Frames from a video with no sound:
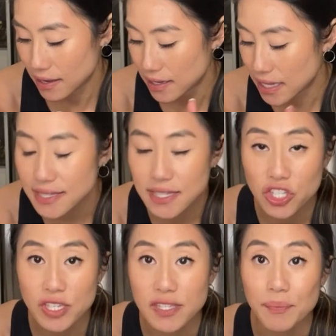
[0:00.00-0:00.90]
this is
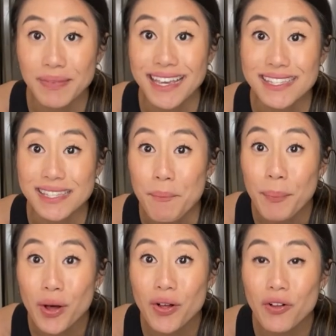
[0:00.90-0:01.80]
just something
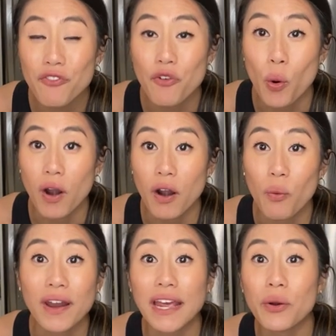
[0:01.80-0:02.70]
simple for
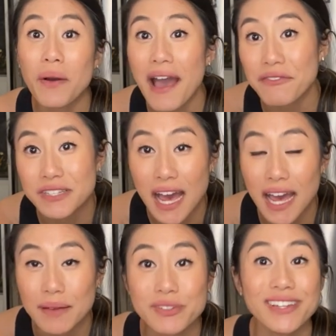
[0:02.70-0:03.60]
when I don't have
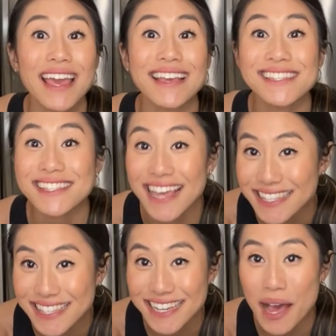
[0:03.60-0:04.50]
time to like
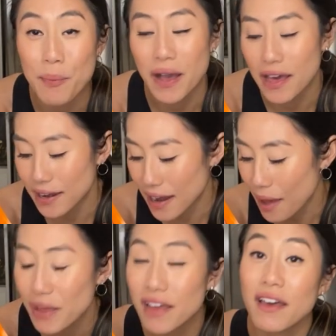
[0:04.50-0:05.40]
slice it up, cut it up.
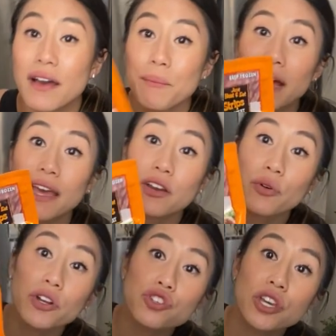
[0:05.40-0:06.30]
But
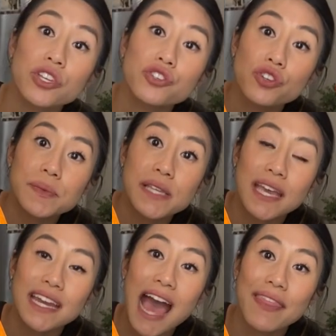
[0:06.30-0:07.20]
grilled chicken strips, I
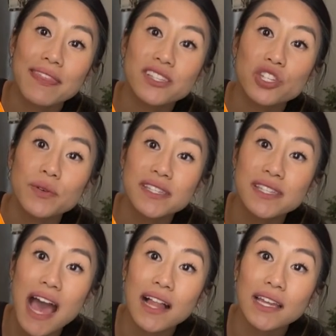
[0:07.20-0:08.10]
could add this to a
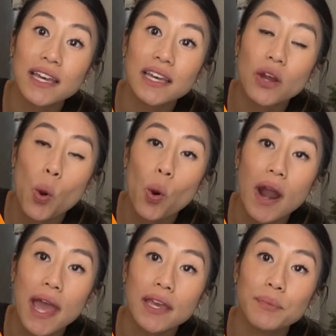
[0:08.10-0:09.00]
salad, or
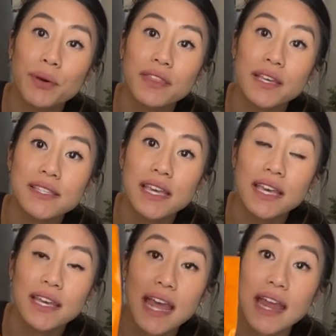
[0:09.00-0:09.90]
I could put this
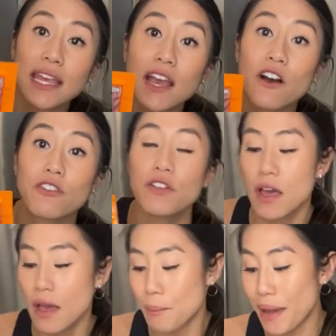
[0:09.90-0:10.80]
in any
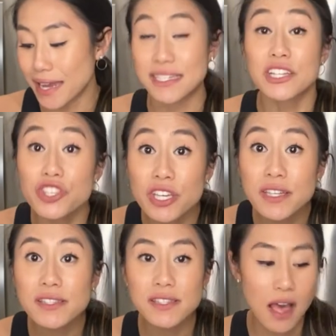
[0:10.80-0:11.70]
of my
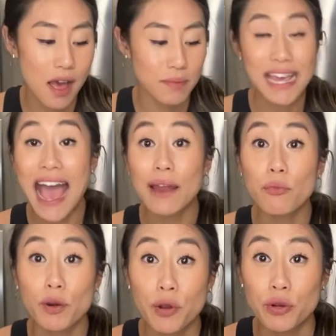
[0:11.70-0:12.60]
dishes to add
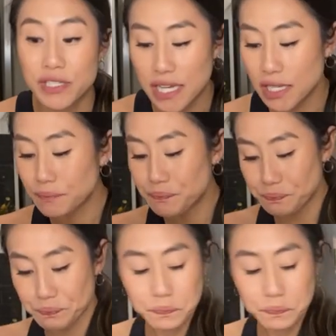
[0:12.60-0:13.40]
more protein.